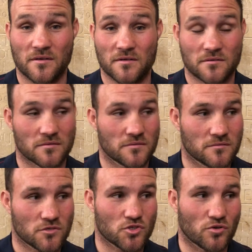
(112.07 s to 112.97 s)

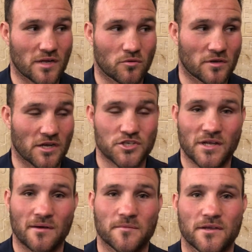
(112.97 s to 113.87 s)
and just showed how good
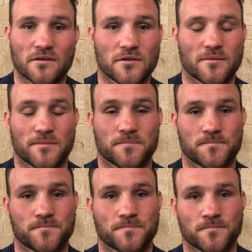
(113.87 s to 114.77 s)
Ashley can be, you know what I mean?
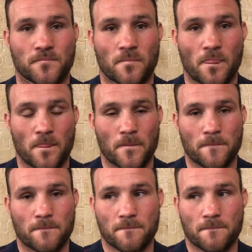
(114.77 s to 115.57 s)
Yeah.